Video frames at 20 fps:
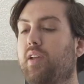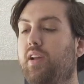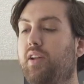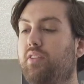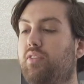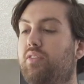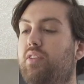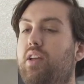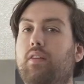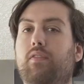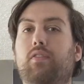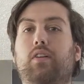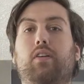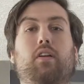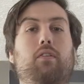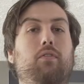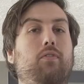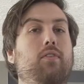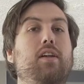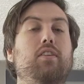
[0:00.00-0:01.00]
instead of like
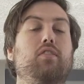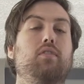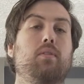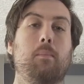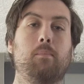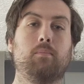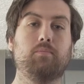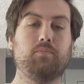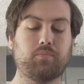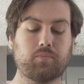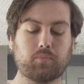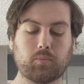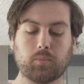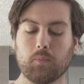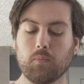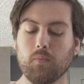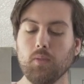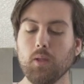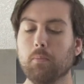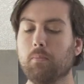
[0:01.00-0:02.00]
fresh
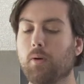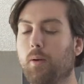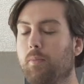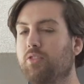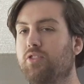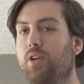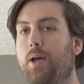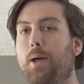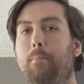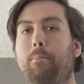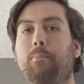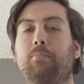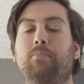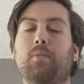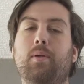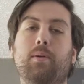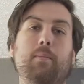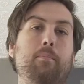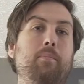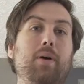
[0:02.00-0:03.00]

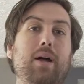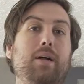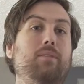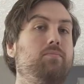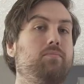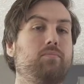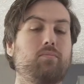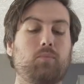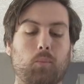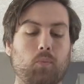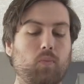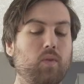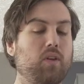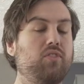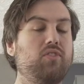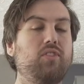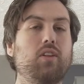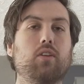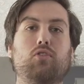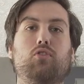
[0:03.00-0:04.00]
parmesan, but
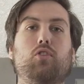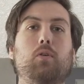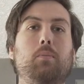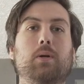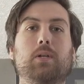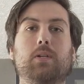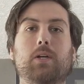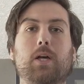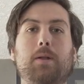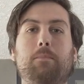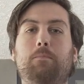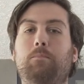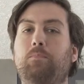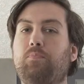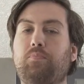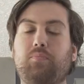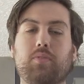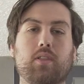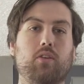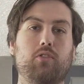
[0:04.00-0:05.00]
still super good,
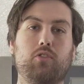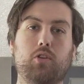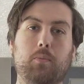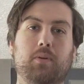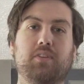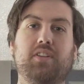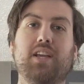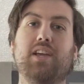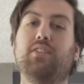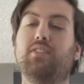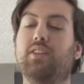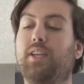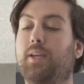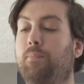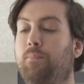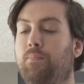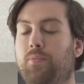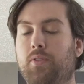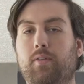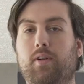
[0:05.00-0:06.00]
super tasty.
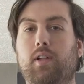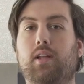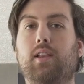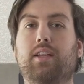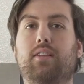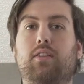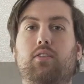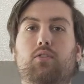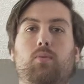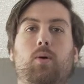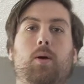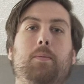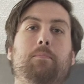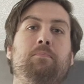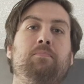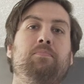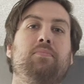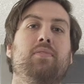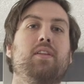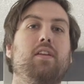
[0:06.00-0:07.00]
Really like this one.
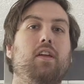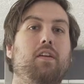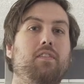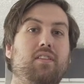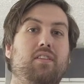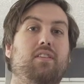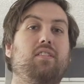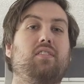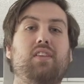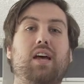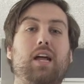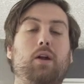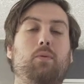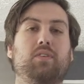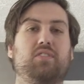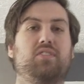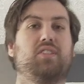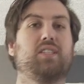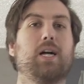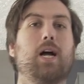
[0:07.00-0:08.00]
This is a sign of
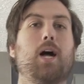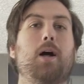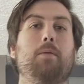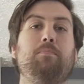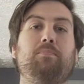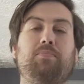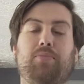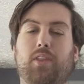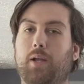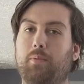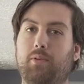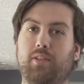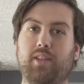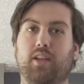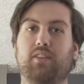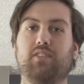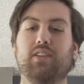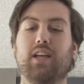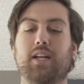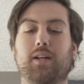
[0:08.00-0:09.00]
what's to come. I'm really
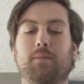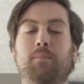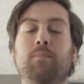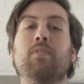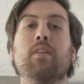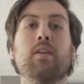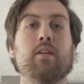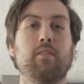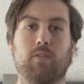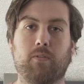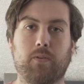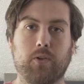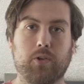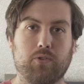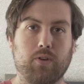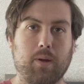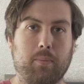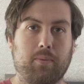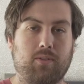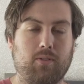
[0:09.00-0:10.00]
excited for
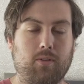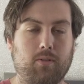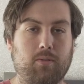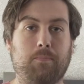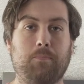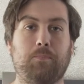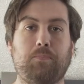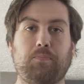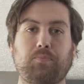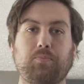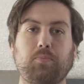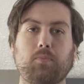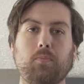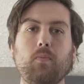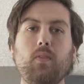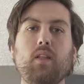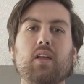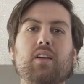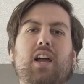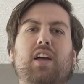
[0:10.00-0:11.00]
future episodes.
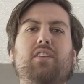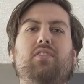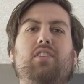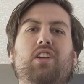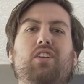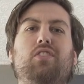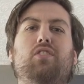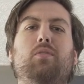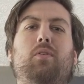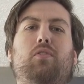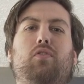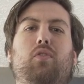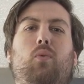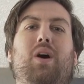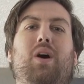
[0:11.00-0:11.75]
Guys, thank you so much for